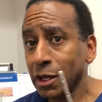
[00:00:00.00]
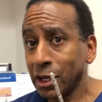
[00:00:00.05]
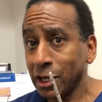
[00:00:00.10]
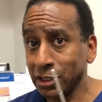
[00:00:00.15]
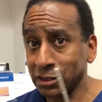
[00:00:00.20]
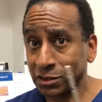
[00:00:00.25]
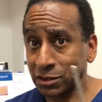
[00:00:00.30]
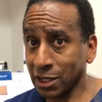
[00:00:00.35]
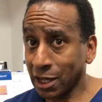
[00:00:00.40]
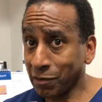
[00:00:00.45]

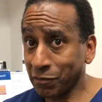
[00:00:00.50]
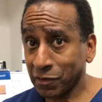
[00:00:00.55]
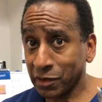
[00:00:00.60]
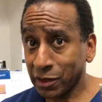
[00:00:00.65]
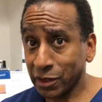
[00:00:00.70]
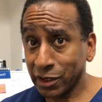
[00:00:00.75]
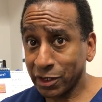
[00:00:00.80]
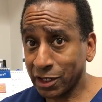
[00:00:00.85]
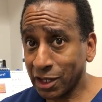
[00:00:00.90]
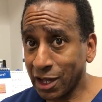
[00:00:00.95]
It's not
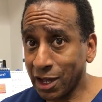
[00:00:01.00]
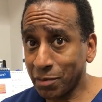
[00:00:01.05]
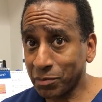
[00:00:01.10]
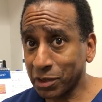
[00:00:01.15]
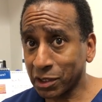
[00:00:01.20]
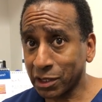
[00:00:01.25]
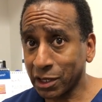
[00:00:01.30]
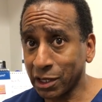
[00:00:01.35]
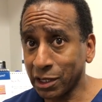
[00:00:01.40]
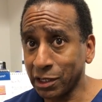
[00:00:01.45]
very
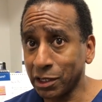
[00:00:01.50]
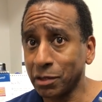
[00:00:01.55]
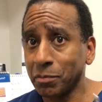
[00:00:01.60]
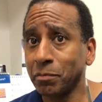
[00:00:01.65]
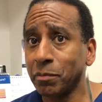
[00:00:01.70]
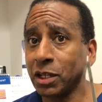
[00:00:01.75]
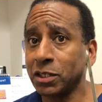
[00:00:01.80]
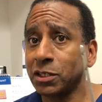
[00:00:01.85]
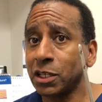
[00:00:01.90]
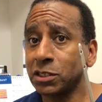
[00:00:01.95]
complicated,
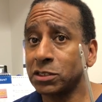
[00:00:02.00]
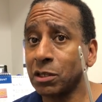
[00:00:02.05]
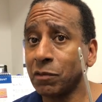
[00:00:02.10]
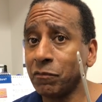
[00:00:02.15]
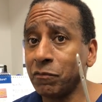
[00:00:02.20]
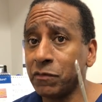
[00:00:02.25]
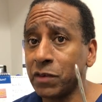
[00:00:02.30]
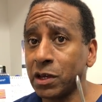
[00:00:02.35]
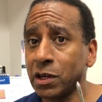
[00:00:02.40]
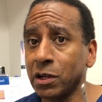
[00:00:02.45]
but that's a
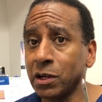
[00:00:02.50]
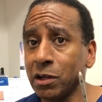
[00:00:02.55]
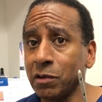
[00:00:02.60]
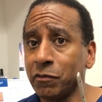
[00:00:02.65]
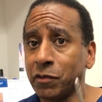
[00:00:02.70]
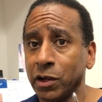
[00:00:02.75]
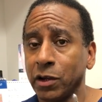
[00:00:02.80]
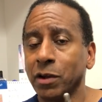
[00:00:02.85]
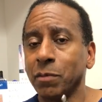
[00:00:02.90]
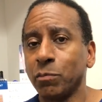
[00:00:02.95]
very,
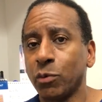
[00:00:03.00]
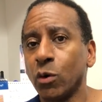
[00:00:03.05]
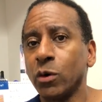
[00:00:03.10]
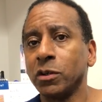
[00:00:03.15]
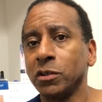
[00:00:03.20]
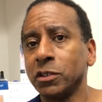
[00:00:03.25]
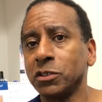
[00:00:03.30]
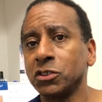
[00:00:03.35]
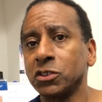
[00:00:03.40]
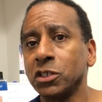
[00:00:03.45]
very
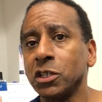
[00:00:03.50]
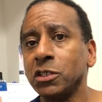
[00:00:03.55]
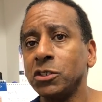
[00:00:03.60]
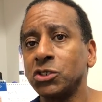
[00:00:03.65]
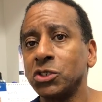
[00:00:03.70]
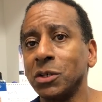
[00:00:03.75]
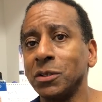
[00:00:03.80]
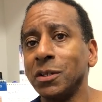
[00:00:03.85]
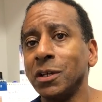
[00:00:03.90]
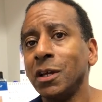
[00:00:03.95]
important
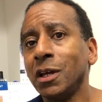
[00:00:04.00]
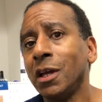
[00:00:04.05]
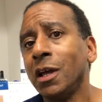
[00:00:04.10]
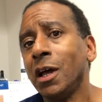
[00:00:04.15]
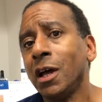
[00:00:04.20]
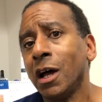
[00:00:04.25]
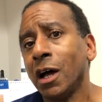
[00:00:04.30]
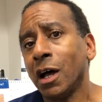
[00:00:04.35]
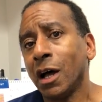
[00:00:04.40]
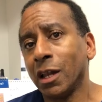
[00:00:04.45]
distinction.
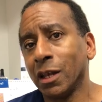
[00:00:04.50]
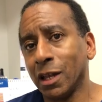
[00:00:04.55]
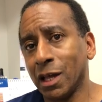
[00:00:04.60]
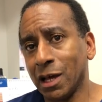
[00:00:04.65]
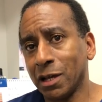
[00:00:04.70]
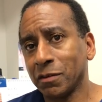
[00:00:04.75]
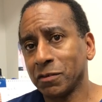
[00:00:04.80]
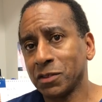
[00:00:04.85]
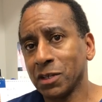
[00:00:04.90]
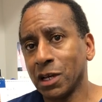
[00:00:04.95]
A
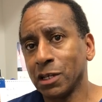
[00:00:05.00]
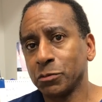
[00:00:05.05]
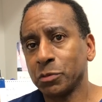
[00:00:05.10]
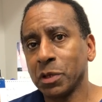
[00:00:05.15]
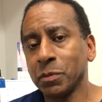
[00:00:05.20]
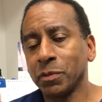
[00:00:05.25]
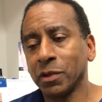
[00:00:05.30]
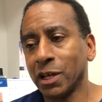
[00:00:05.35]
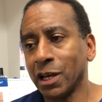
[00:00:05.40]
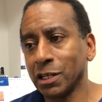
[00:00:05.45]
lot of times
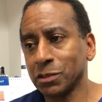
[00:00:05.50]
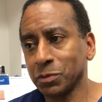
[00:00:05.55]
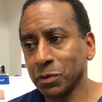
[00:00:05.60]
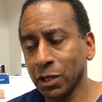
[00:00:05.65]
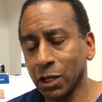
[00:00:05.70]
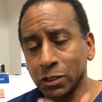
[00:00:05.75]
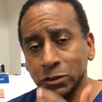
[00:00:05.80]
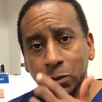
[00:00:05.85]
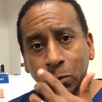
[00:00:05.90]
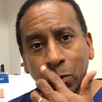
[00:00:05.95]
people ask me
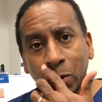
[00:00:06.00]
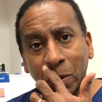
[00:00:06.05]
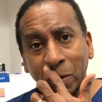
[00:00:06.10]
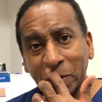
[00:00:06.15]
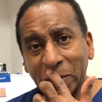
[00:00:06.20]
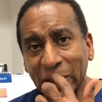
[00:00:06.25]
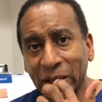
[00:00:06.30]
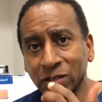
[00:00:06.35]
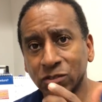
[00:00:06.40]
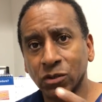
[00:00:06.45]
also, well,
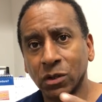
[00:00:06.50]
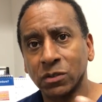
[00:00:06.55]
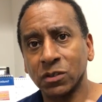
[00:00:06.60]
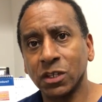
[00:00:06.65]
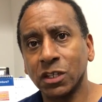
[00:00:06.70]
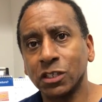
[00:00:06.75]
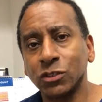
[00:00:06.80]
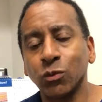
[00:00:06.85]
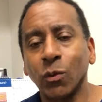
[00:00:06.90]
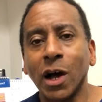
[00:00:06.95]
Dr.
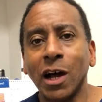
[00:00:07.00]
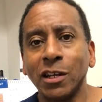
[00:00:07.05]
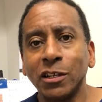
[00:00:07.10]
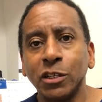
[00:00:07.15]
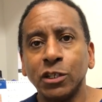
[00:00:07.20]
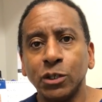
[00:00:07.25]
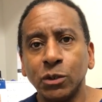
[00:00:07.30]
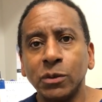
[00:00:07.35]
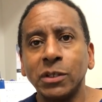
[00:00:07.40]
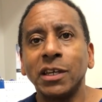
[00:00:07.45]
Rodriguez, why do
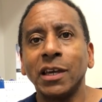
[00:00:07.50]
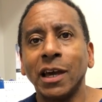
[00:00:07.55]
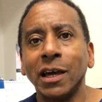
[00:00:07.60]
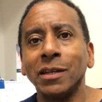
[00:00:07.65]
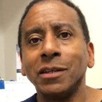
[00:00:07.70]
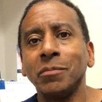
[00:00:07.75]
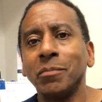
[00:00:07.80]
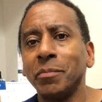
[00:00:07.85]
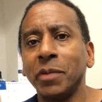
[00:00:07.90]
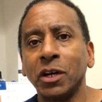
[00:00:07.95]
you
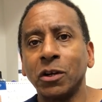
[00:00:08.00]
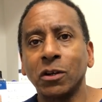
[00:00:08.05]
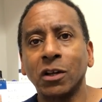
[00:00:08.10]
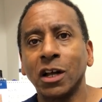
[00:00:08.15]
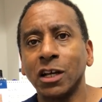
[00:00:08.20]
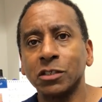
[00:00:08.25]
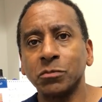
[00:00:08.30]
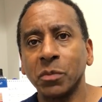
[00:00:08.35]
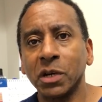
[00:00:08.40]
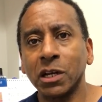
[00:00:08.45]
get better
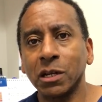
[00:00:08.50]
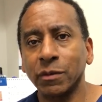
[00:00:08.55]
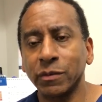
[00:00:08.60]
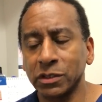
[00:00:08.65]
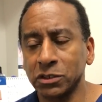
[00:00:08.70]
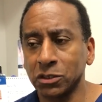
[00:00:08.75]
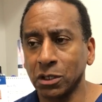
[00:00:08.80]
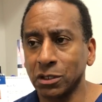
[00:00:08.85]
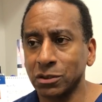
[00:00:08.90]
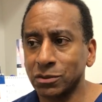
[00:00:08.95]
cosmetic
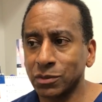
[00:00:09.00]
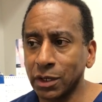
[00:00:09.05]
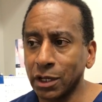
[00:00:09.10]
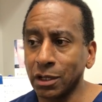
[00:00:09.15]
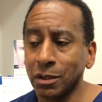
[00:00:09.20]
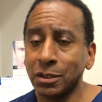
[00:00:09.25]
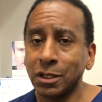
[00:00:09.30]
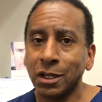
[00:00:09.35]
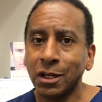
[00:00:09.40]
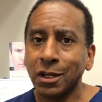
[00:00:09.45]
results?
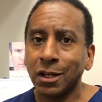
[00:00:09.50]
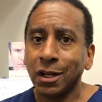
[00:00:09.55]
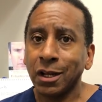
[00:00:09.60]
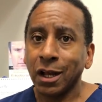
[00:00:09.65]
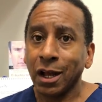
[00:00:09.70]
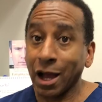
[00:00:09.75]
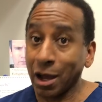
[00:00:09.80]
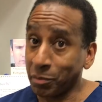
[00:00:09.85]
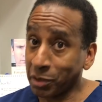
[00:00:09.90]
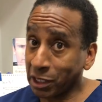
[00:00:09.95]
Well,
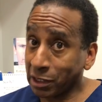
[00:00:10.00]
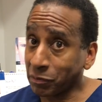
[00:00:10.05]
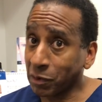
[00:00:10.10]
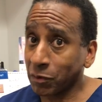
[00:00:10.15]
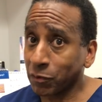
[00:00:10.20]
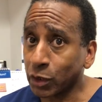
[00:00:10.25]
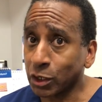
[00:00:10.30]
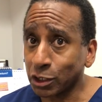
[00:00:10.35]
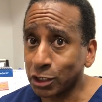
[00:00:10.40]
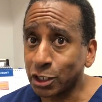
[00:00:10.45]
I believe I'm
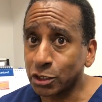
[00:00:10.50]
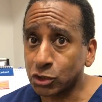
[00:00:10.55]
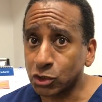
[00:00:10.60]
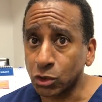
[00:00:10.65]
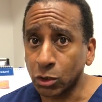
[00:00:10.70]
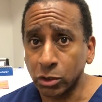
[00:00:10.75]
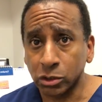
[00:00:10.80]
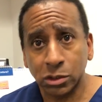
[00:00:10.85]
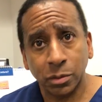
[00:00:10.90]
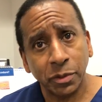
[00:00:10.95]
a really good
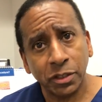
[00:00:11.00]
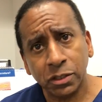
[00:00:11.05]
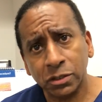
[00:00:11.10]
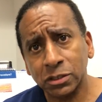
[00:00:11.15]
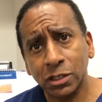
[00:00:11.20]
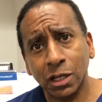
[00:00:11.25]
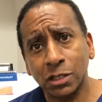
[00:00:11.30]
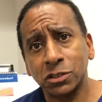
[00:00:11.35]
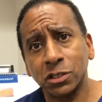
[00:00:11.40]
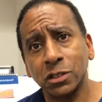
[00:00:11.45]
surgeon, but
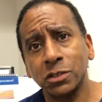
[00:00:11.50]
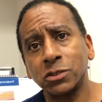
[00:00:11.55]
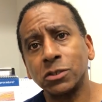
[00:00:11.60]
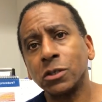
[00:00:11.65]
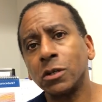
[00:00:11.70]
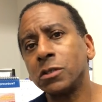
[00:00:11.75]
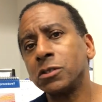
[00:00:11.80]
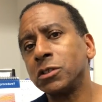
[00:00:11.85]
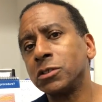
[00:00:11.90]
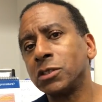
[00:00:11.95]
there's lots of good
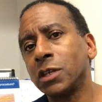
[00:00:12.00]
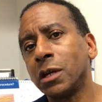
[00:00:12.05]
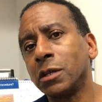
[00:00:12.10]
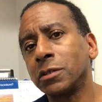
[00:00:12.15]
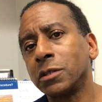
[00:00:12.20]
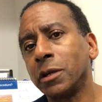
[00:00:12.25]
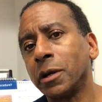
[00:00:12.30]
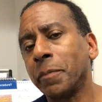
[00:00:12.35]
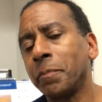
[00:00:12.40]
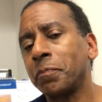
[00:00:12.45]
surgeons out
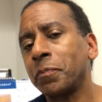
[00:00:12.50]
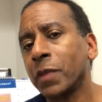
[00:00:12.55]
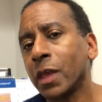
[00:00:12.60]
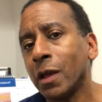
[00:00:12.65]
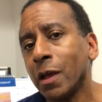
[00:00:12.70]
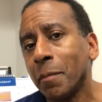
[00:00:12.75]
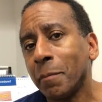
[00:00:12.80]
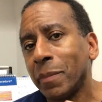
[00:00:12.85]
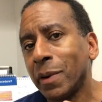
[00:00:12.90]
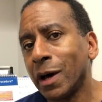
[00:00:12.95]
there.
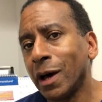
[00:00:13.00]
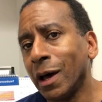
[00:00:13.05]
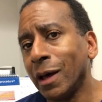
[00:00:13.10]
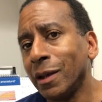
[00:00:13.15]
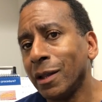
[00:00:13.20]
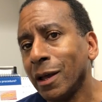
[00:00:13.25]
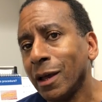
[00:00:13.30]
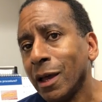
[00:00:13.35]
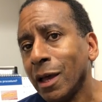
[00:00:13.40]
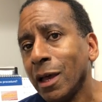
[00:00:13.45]

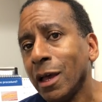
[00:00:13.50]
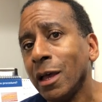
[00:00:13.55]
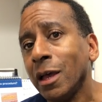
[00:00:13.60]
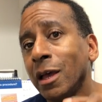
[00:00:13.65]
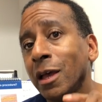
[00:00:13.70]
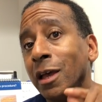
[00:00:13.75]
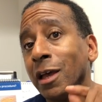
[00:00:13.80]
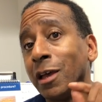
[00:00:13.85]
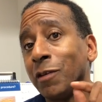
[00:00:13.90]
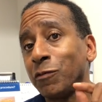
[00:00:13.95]
But
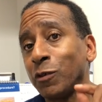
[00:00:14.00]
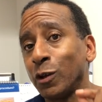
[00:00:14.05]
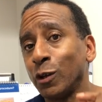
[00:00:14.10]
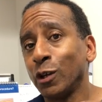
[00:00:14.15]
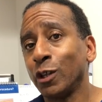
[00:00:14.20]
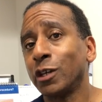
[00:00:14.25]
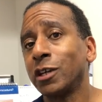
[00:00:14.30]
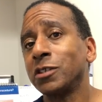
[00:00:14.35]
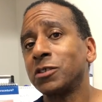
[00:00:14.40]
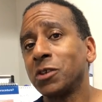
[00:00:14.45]
if you
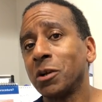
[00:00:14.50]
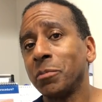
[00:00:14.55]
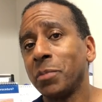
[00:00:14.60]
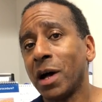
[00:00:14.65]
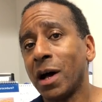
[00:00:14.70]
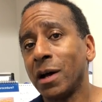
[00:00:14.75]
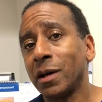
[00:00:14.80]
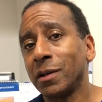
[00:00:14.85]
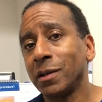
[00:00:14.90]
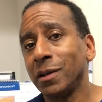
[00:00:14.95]
look at your
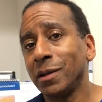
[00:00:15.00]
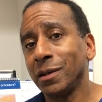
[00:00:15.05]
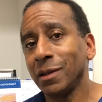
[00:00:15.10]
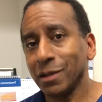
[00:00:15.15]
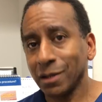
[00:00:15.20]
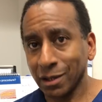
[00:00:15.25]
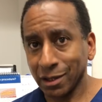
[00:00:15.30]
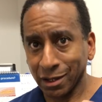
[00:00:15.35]
body,